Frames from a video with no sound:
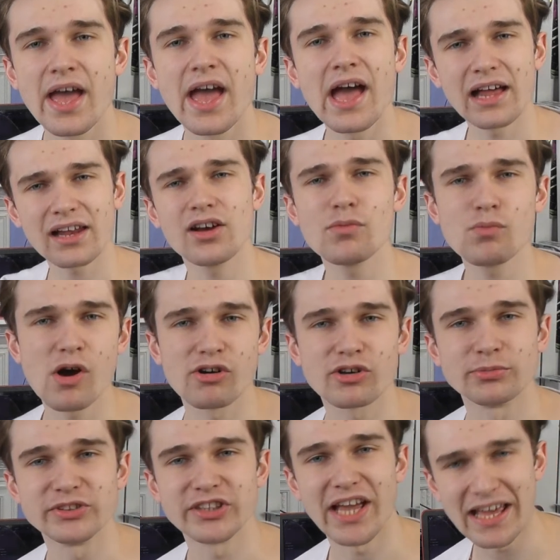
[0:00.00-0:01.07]
Hello and
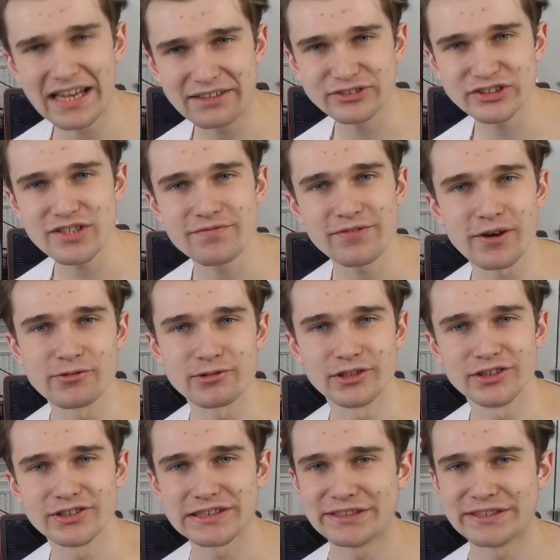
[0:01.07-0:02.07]
welcome to LFC Focus.